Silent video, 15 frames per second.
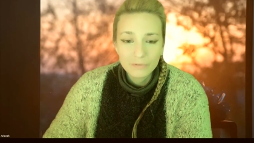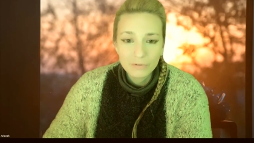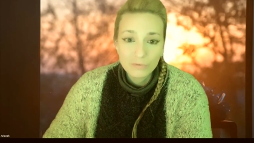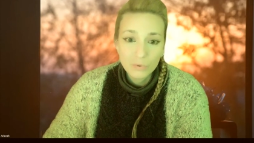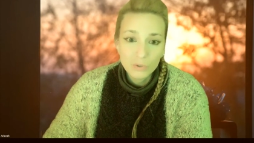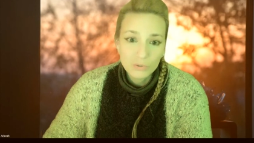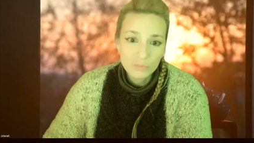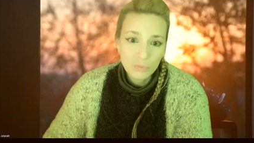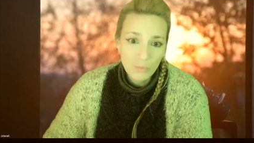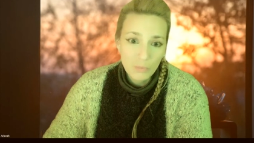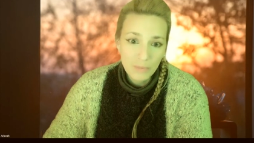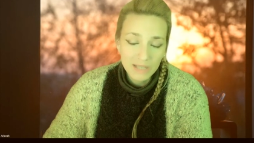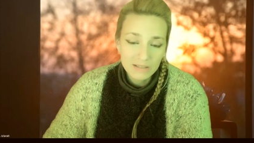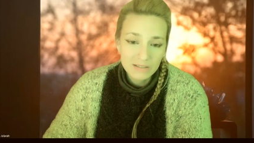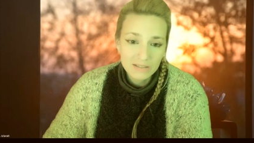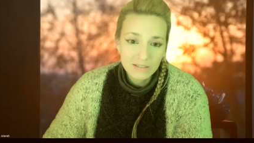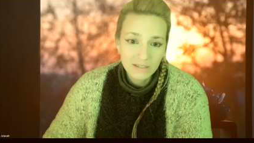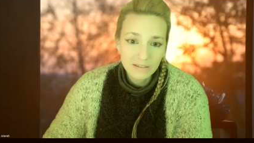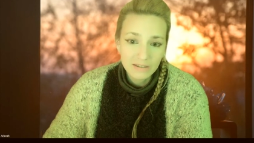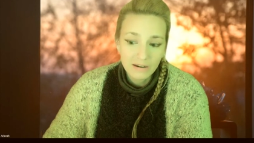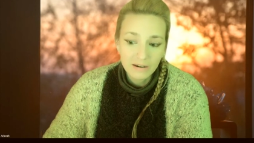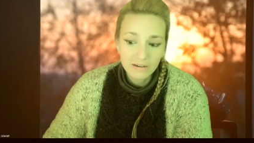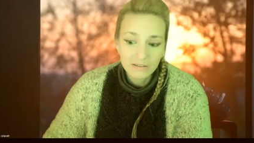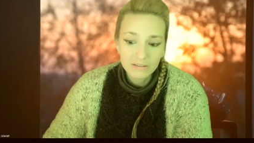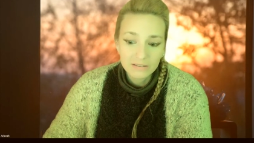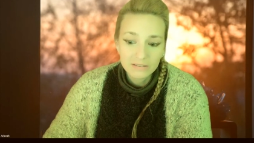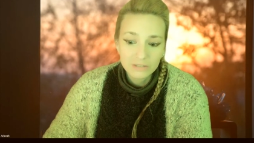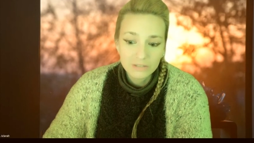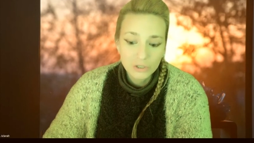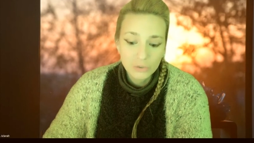false moments that are
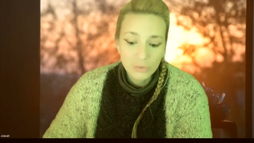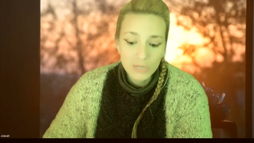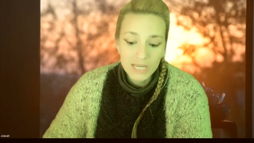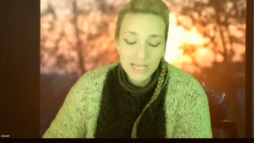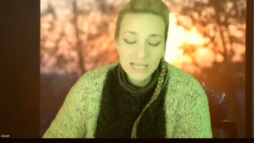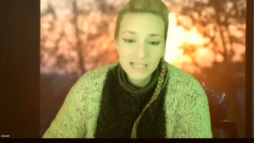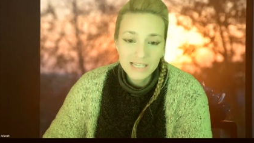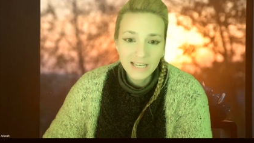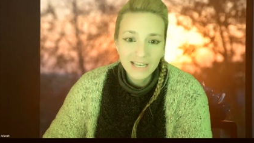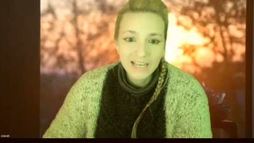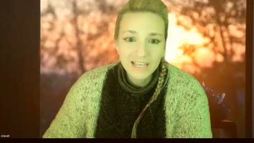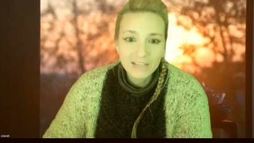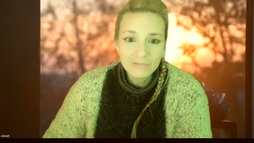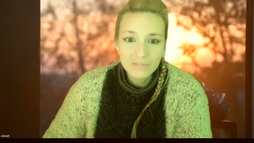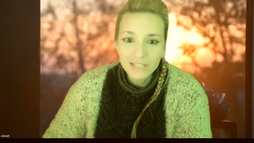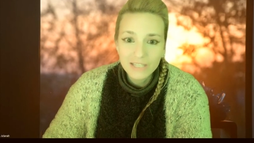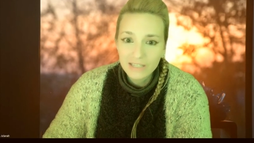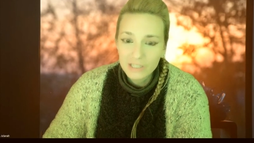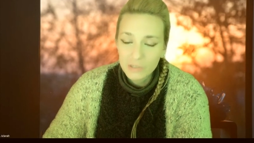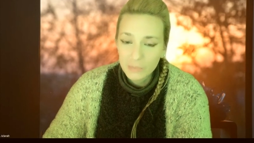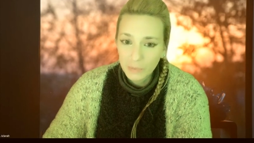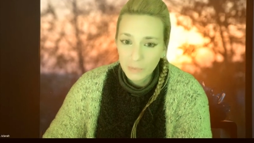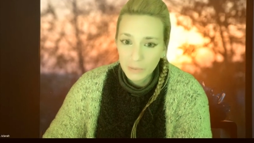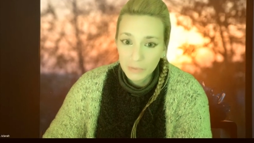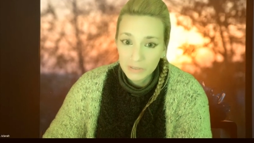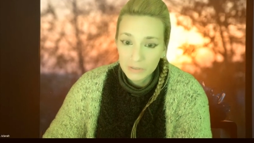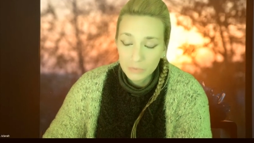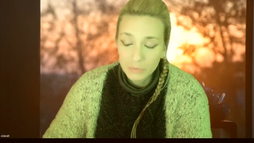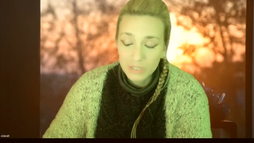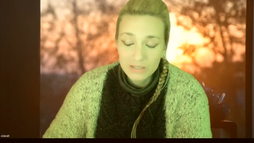created and lived and
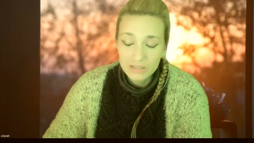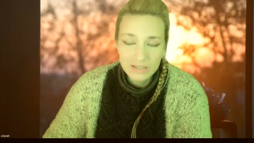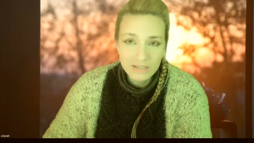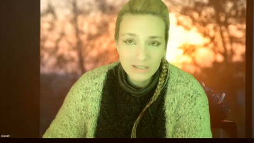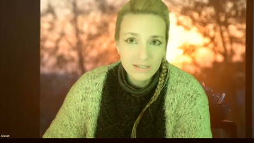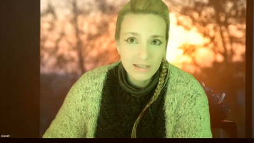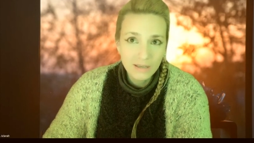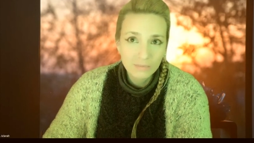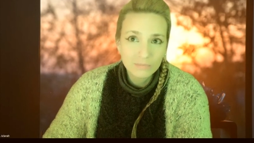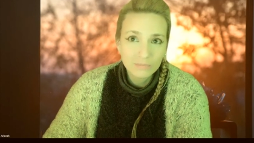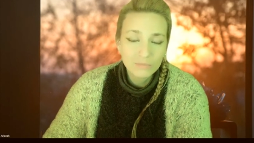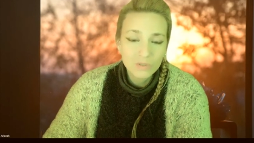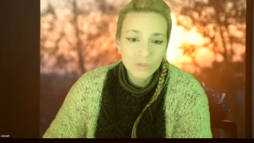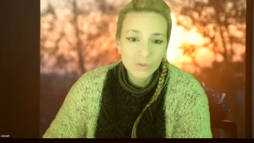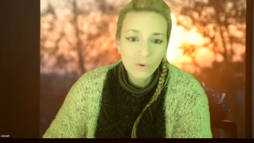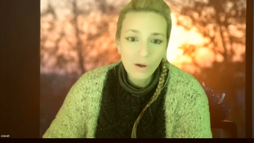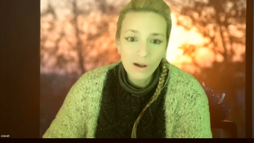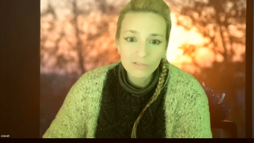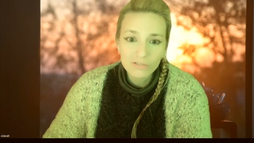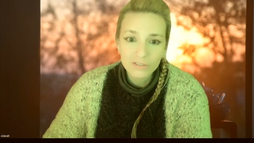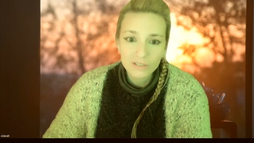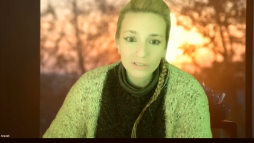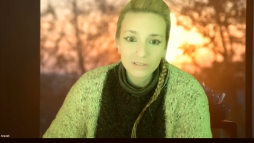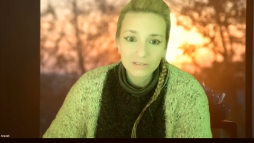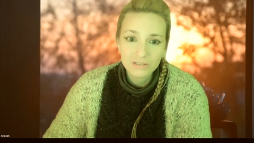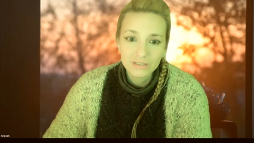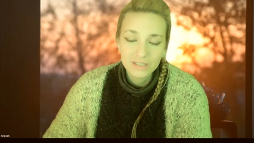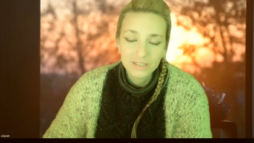experienced. We see them so often.